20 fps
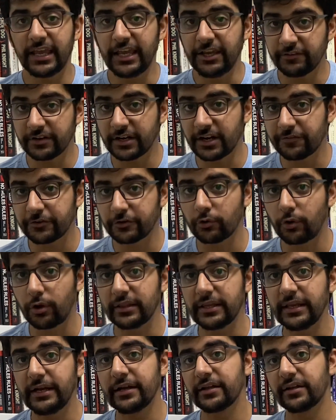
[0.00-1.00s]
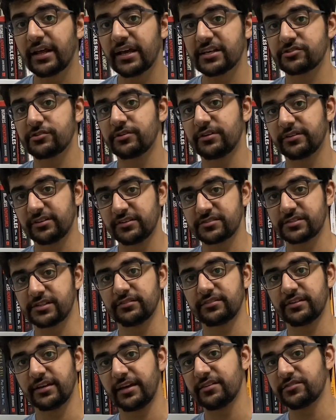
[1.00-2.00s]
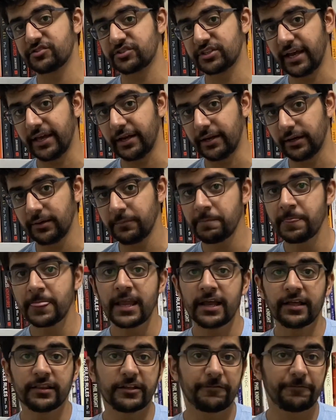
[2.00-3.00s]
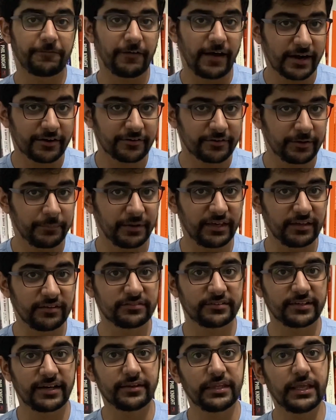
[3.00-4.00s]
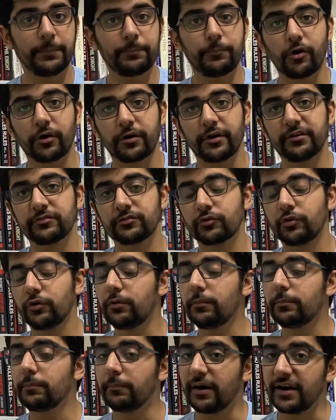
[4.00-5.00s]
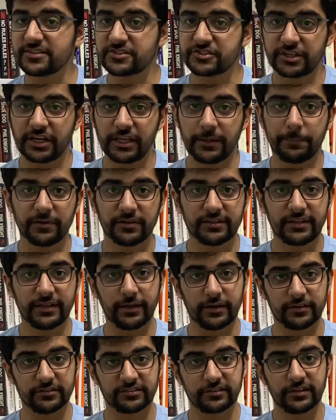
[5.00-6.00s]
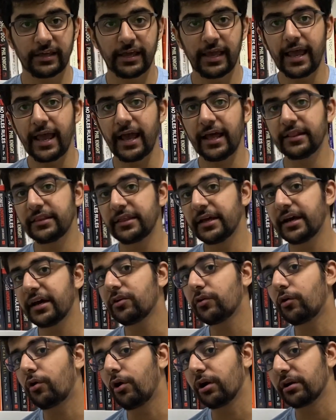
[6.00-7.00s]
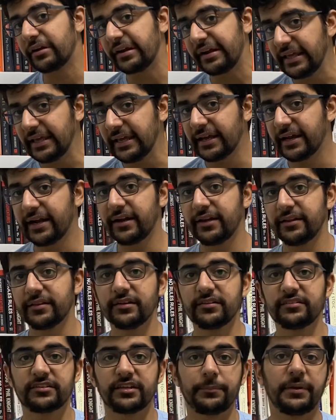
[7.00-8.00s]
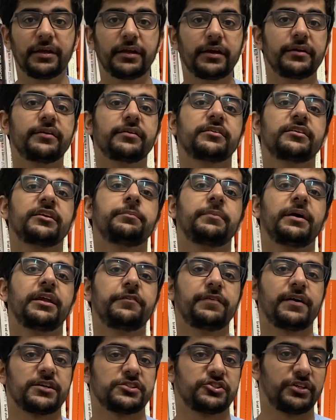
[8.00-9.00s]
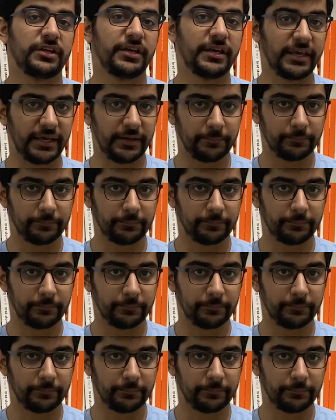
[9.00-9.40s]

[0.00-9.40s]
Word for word: Even after all the international resistance against China, the fact remains that their pockets go much deeper than us, and they are already ahead in the semiconductor manufacturing